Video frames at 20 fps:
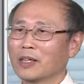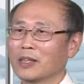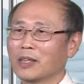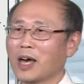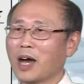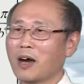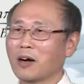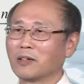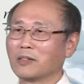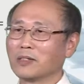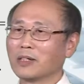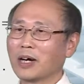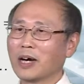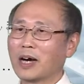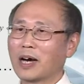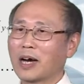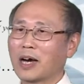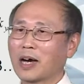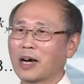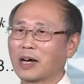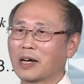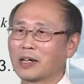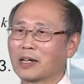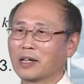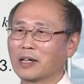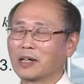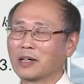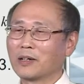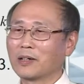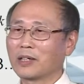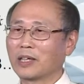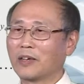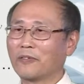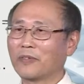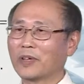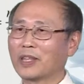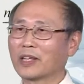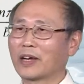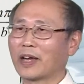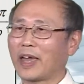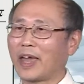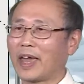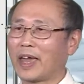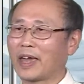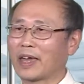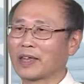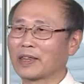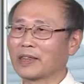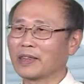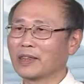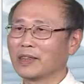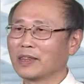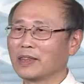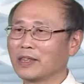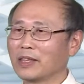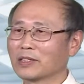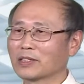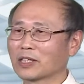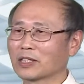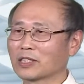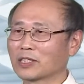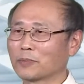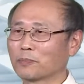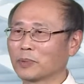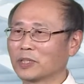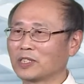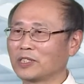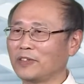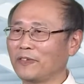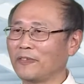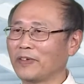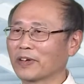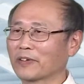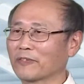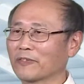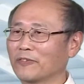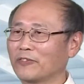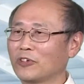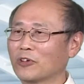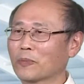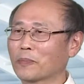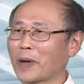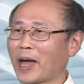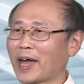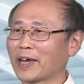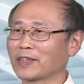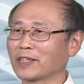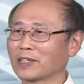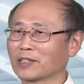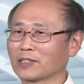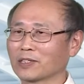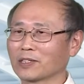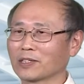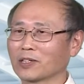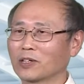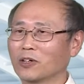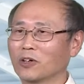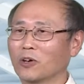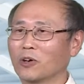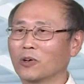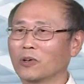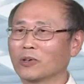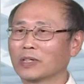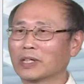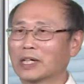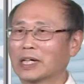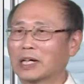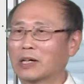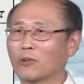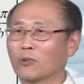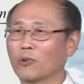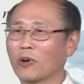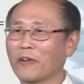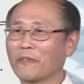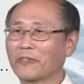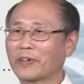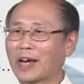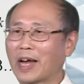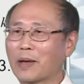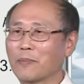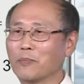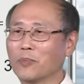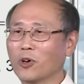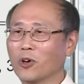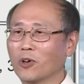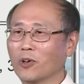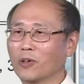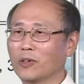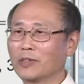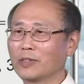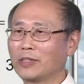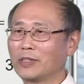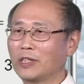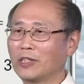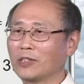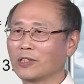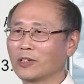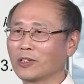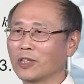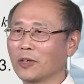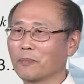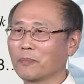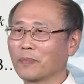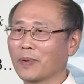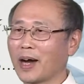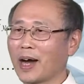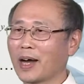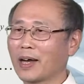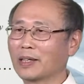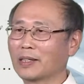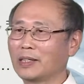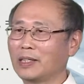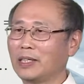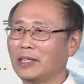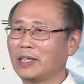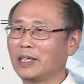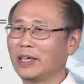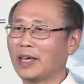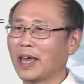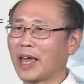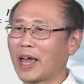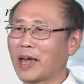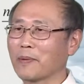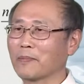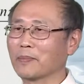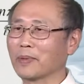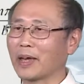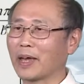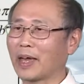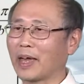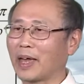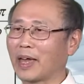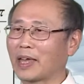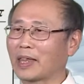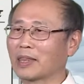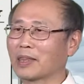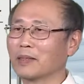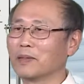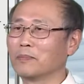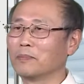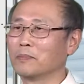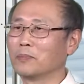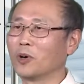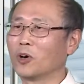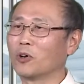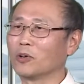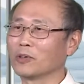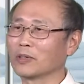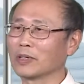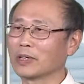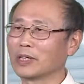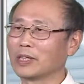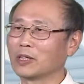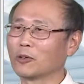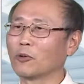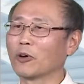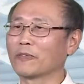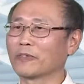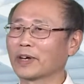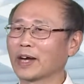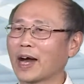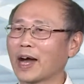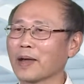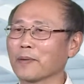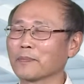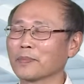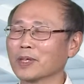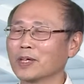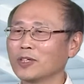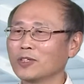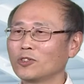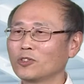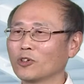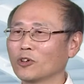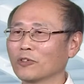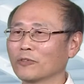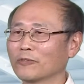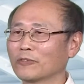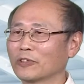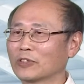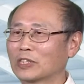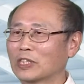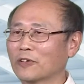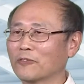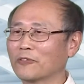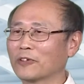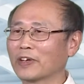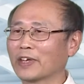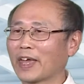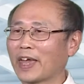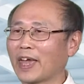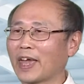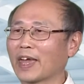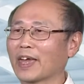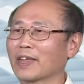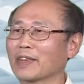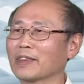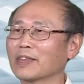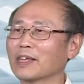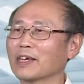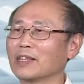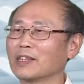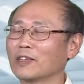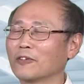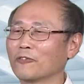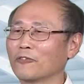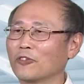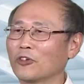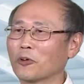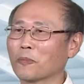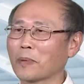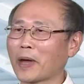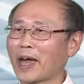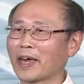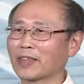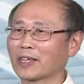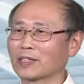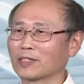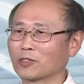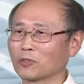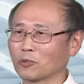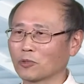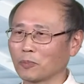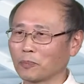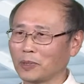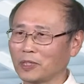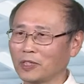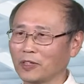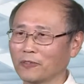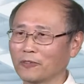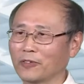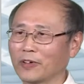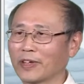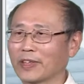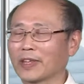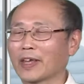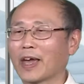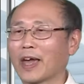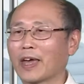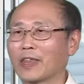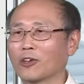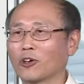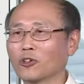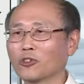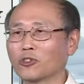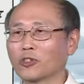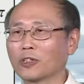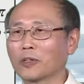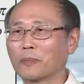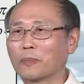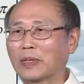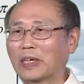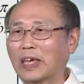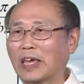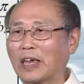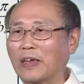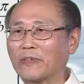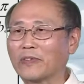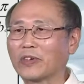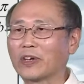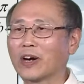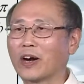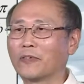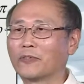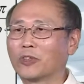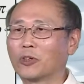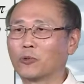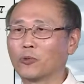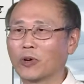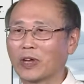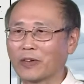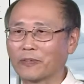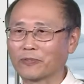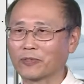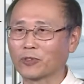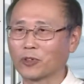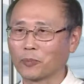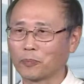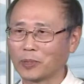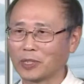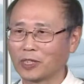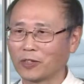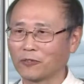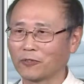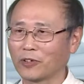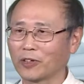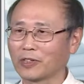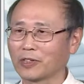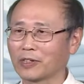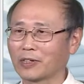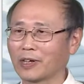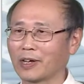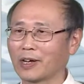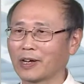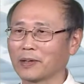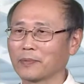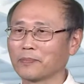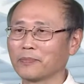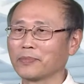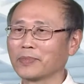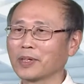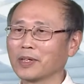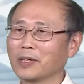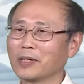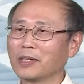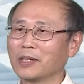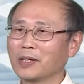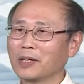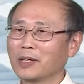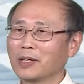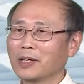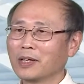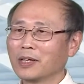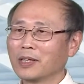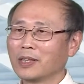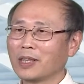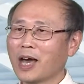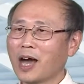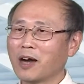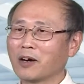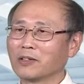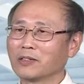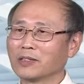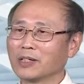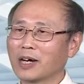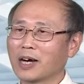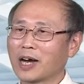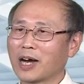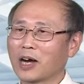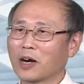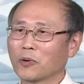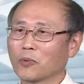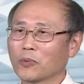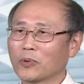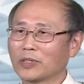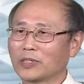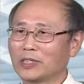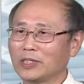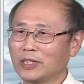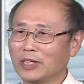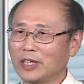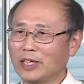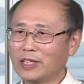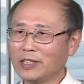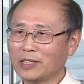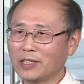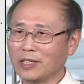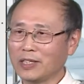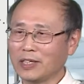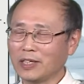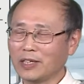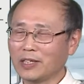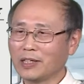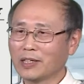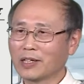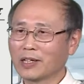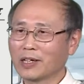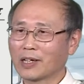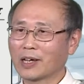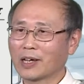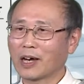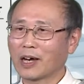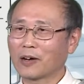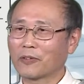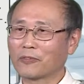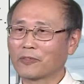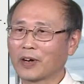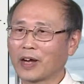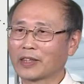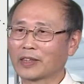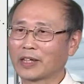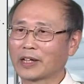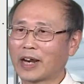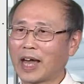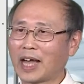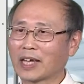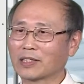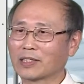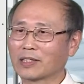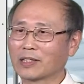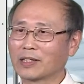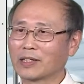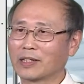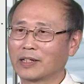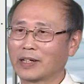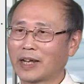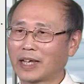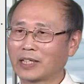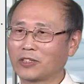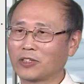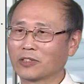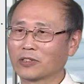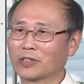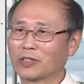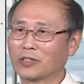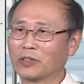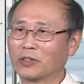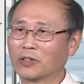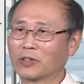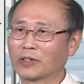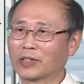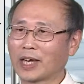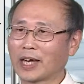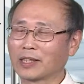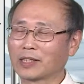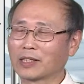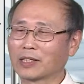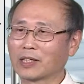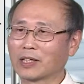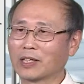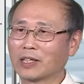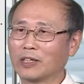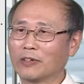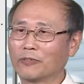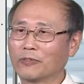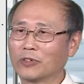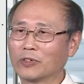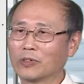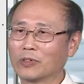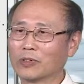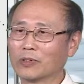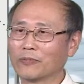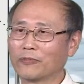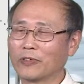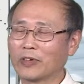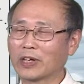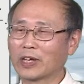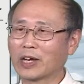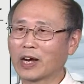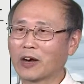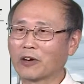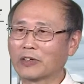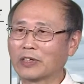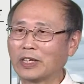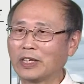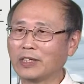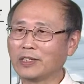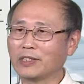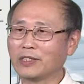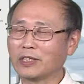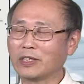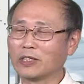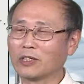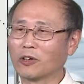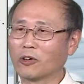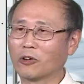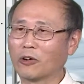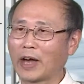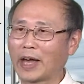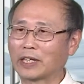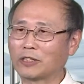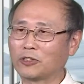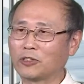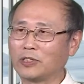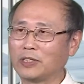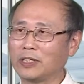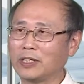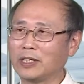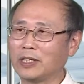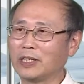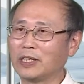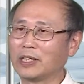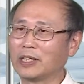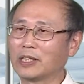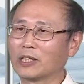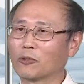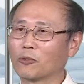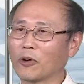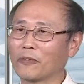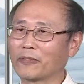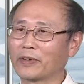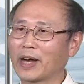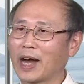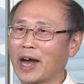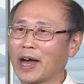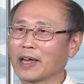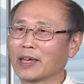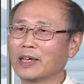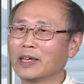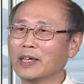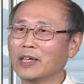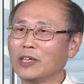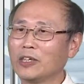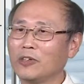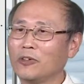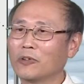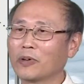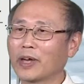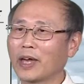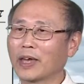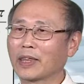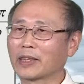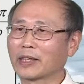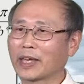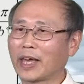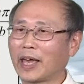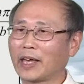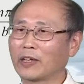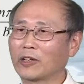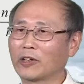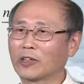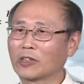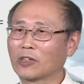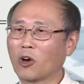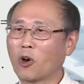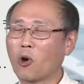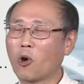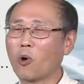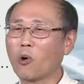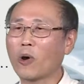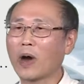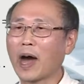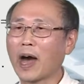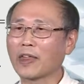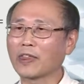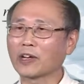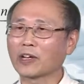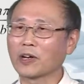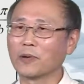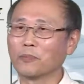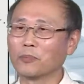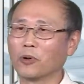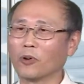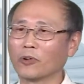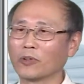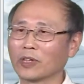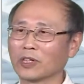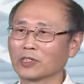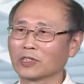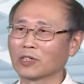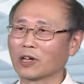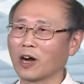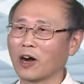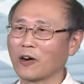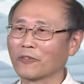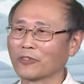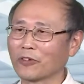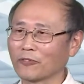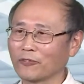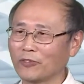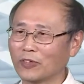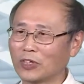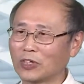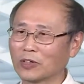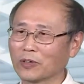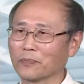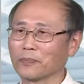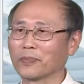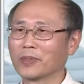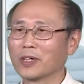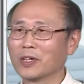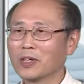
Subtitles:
Now, given the N, there's a specific field patterns called a waveguide mode denoted by TMN mode in the waveguide. So for different N, the field patterns will be different, and also the behavior of the wave will be different. Now, with EZ, from the last lecture, you know that if you figure out EZ or HZ in the waveguide, you can calculate all other components of the field.